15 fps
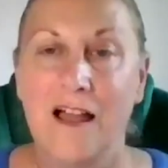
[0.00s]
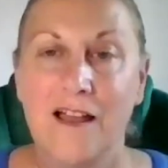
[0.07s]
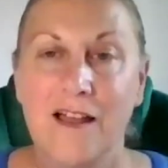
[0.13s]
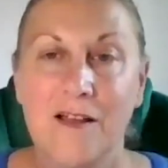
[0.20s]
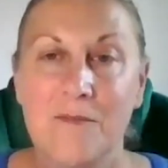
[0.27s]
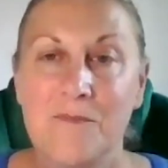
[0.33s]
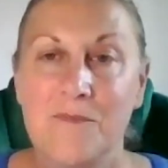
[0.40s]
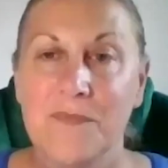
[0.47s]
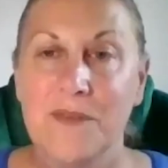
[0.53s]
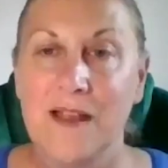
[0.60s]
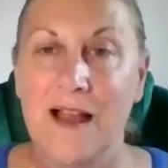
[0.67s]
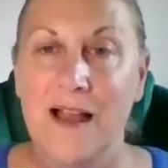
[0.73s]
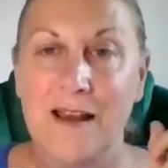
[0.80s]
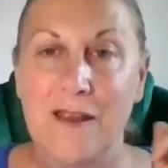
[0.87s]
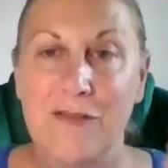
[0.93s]
and
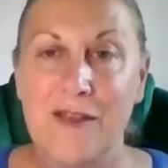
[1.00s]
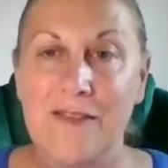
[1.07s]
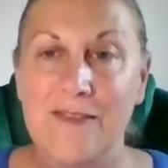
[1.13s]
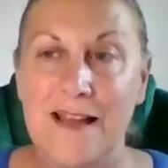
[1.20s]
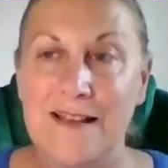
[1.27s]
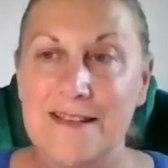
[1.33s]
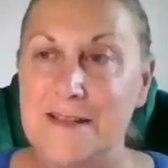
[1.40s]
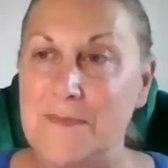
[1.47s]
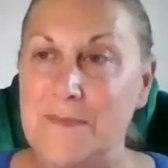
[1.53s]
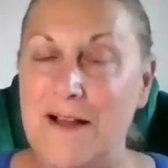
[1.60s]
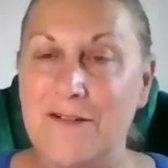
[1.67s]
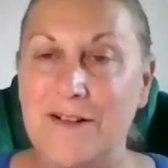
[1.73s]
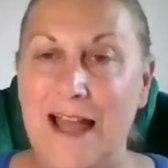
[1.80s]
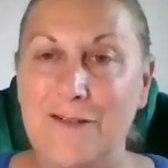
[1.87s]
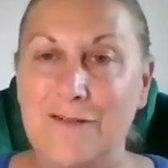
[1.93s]
I think that's
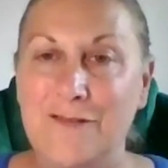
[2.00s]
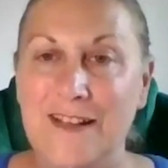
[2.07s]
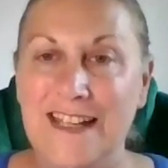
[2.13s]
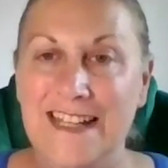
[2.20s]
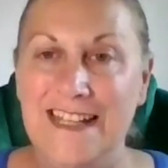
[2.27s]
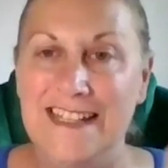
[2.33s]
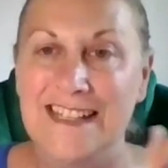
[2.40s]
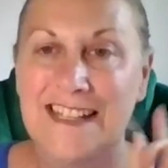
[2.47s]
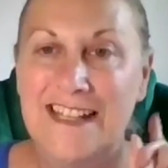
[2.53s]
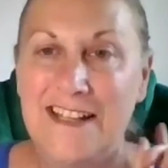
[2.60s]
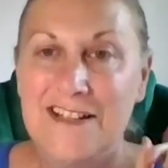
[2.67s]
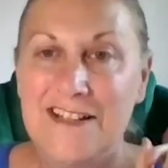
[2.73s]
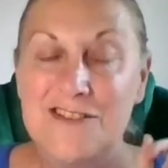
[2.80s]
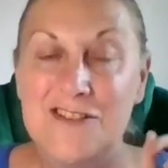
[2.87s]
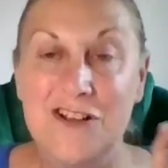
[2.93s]
about caffeine.
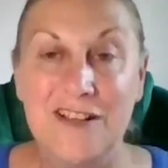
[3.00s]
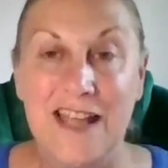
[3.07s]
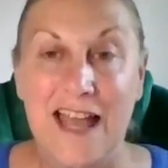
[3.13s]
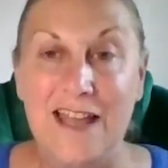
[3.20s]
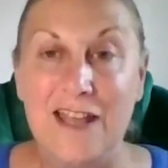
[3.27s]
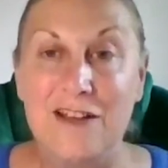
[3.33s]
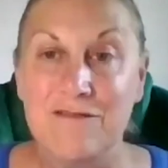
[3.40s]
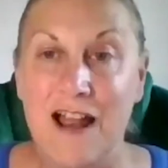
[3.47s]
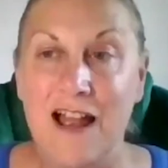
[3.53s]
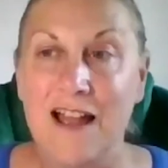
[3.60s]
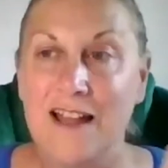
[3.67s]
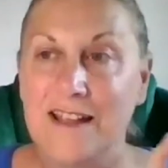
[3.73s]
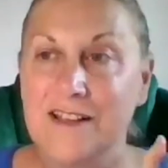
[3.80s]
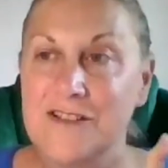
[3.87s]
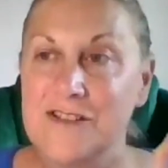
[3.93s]
So yeah, you're
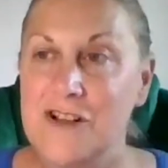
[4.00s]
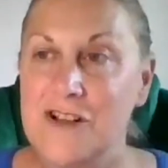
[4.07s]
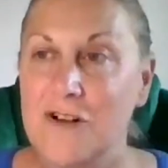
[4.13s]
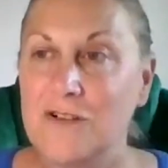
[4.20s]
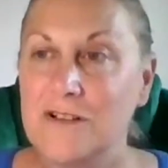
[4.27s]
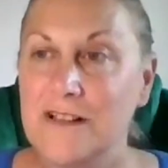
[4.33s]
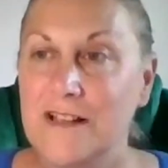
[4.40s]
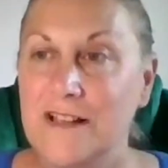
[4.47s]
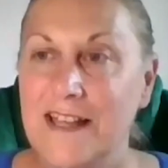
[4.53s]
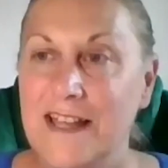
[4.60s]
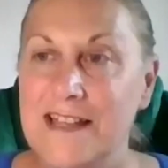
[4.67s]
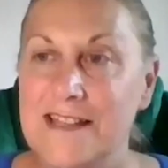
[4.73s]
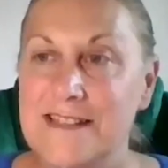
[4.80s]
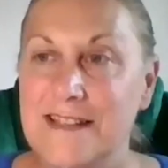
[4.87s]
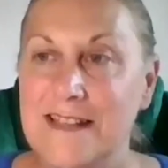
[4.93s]
right. Chocolate
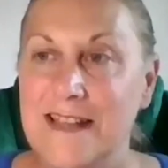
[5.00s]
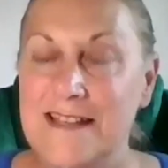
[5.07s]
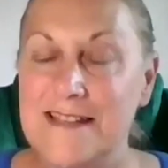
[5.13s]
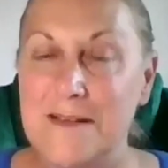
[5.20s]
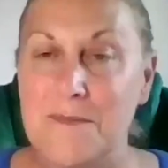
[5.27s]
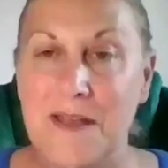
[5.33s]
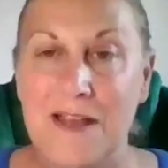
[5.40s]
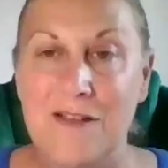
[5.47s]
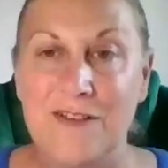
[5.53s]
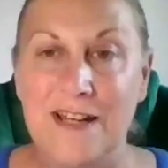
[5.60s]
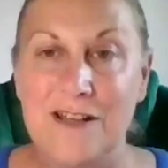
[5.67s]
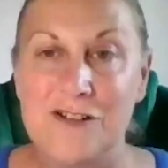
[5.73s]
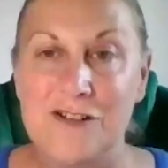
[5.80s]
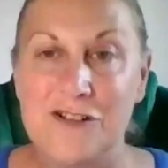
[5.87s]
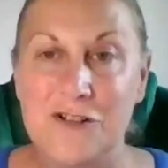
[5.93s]
is a bit of an
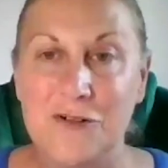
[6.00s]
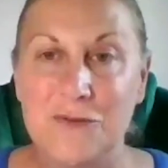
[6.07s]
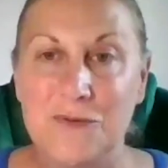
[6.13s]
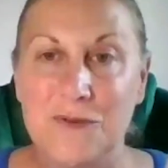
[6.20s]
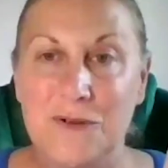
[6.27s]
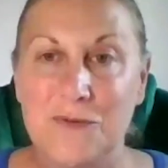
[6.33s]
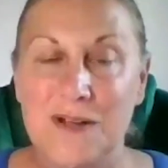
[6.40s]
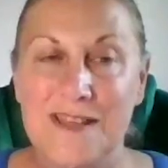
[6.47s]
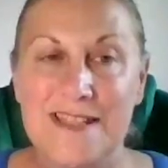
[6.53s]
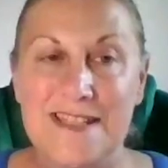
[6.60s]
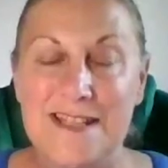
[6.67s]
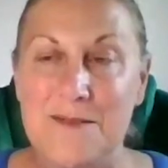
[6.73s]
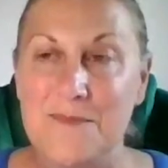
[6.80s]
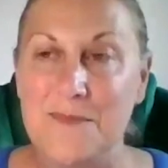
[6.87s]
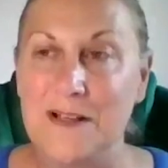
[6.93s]
issue with
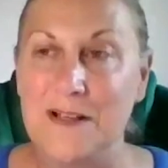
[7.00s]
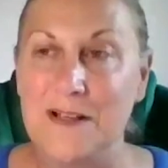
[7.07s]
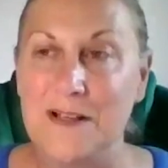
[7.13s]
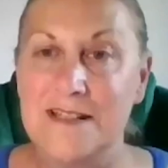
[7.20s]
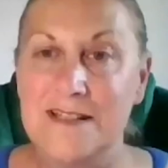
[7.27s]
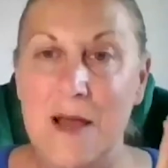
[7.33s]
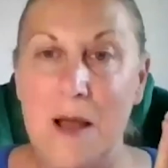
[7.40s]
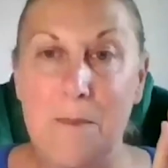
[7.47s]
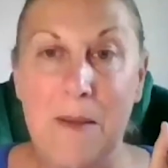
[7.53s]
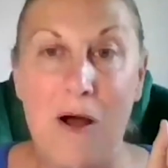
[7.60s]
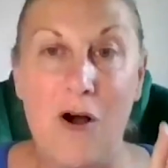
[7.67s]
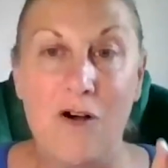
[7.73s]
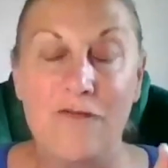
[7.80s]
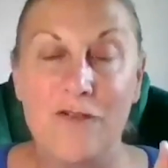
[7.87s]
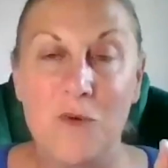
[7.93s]
stimulants,
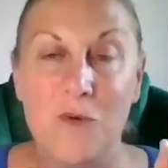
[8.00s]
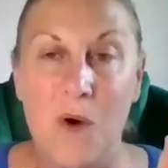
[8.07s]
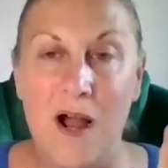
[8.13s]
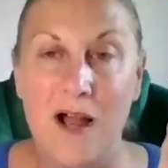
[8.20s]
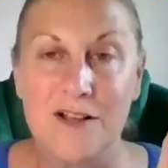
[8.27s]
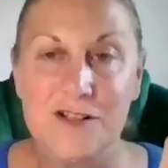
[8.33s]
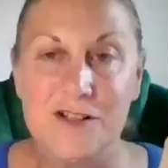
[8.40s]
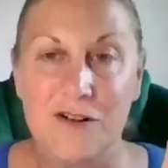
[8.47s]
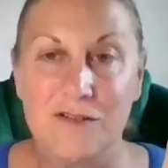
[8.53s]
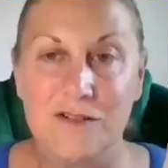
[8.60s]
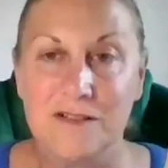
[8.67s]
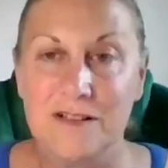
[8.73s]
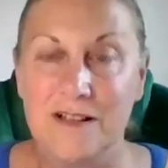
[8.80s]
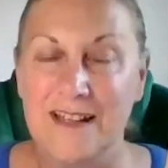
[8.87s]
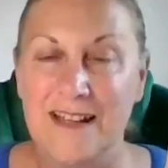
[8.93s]
apart from white
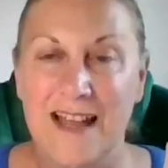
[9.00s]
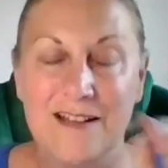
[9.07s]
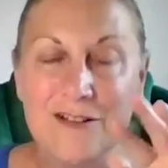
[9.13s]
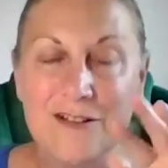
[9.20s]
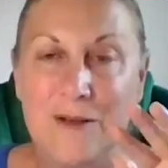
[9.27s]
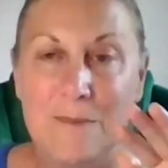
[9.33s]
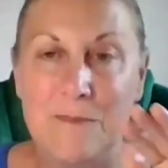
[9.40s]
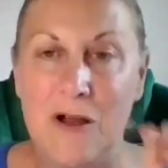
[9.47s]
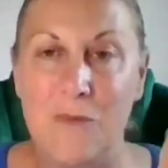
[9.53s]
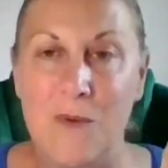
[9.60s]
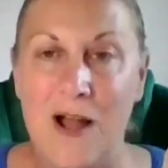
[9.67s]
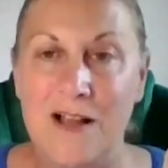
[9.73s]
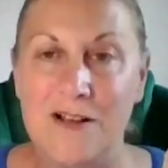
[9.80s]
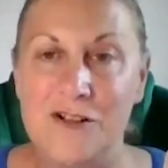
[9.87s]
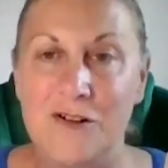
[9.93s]
chocolate. And I'm not a
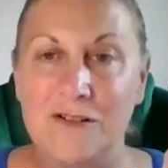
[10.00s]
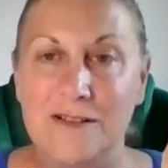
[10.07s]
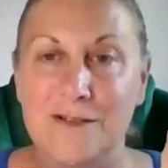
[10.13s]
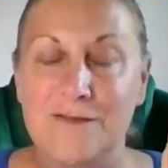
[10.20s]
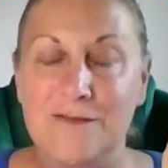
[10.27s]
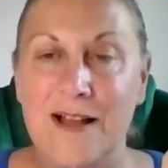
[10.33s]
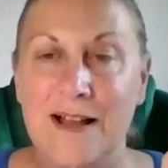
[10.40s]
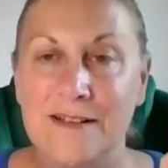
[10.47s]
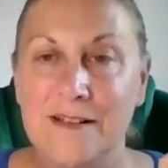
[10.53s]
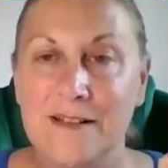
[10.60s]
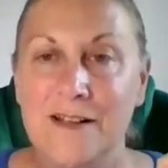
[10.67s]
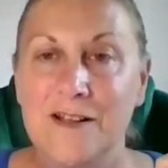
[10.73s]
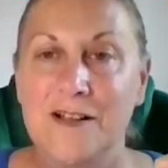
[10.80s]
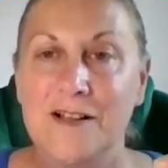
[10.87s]
white chocolate fan.